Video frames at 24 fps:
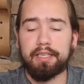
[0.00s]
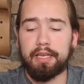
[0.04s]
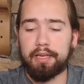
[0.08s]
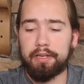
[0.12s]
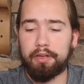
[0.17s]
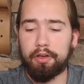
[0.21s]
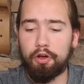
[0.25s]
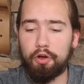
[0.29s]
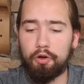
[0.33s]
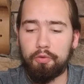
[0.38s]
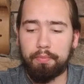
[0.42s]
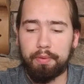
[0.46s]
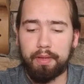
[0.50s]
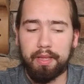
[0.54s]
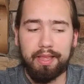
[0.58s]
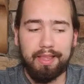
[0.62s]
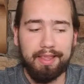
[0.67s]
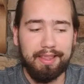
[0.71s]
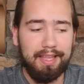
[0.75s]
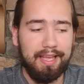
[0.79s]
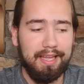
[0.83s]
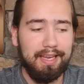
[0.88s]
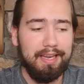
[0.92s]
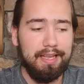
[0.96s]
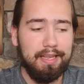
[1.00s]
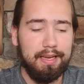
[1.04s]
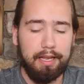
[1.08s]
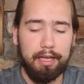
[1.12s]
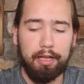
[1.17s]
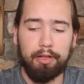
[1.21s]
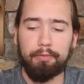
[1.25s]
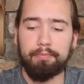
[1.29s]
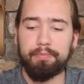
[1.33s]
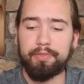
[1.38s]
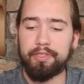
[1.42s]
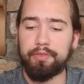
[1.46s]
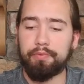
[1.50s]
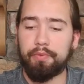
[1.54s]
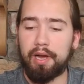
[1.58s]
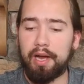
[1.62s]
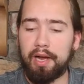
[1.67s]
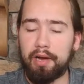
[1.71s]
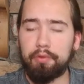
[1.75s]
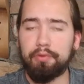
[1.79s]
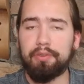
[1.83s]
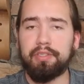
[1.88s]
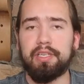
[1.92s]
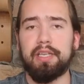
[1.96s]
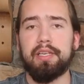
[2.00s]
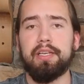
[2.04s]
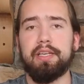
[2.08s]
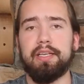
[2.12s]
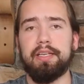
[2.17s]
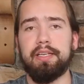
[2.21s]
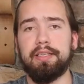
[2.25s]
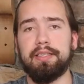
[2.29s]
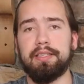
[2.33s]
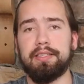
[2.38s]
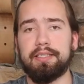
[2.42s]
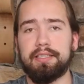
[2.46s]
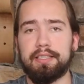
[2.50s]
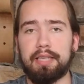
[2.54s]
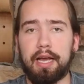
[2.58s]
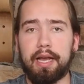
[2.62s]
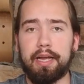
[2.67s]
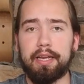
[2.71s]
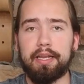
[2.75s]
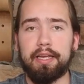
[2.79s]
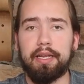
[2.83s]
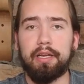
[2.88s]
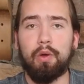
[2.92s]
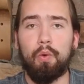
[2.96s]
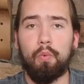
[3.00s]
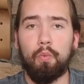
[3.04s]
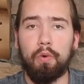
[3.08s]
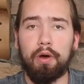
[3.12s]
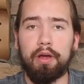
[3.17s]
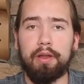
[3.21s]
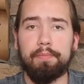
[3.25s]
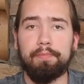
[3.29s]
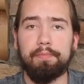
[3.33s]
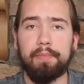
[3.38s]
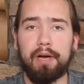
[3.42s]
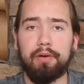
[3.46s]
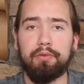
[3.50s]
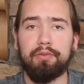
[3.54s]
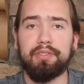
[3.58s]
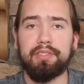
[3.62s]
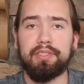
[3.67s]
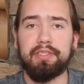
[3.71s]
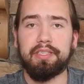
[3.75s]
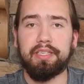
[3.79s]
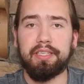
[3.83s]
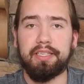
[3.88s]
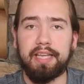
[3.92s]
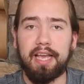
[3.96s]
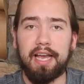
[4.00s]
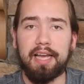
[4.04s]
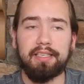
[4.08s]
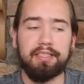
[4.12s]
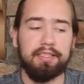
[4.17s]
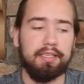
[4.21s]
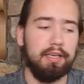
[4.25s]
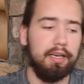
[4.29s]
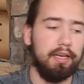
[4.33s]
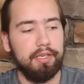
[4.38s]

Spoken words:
I hope that it helped you out in deciding what mouse to get.